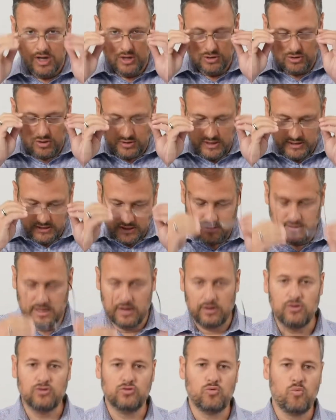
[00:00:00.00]
So this is a
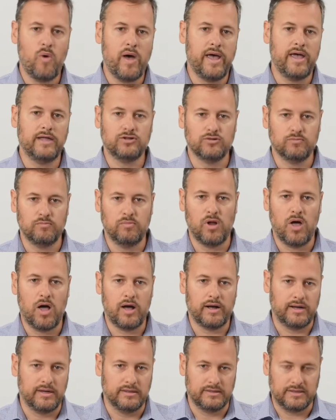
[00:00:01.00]
good way to
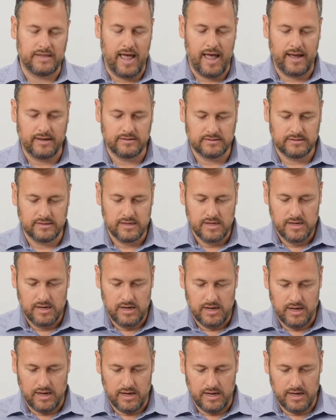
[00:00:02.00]
block attacks
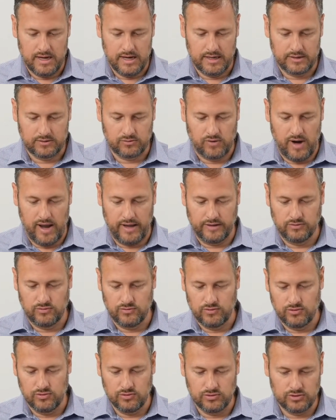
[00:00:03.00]
trying to
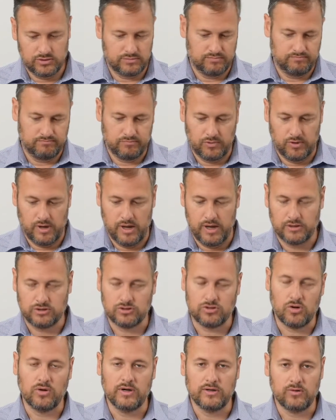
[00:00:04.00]
use
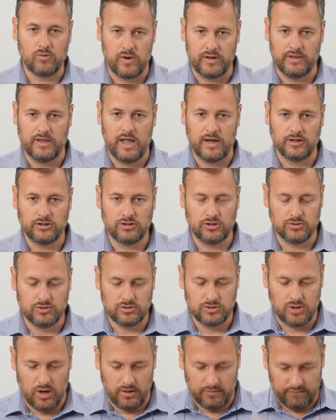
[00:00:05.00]
stolen
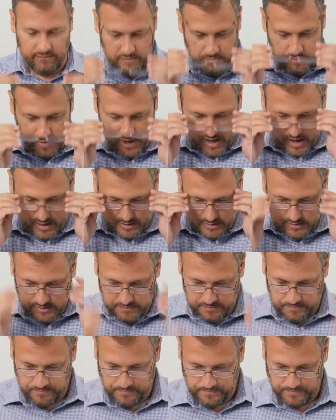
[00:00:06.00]
credentials on VPNs.
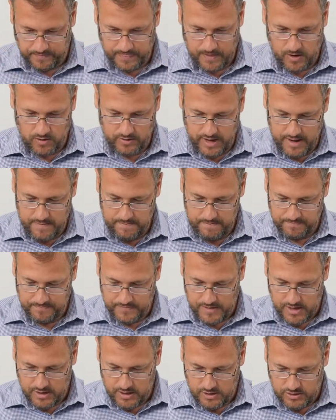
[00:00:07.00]
Okay?
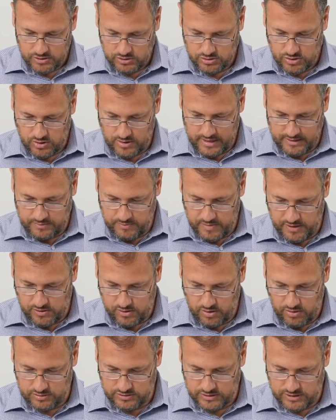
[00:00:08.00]
So let me
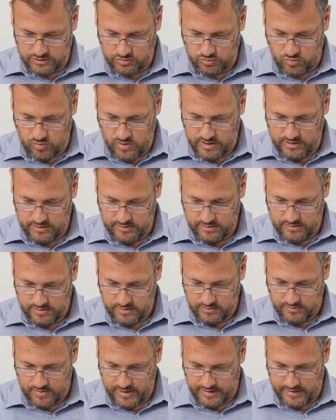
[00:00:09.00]
close this one
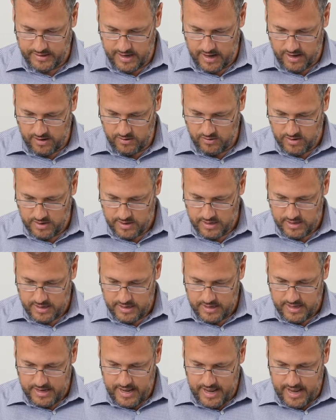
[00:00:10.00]
right now,
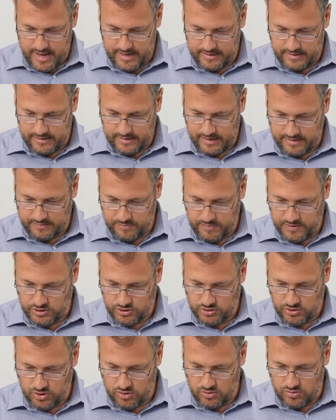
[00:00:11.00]
and let me
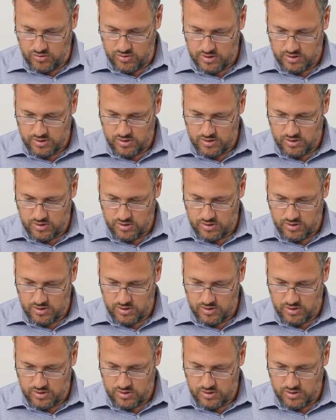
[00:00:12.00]
show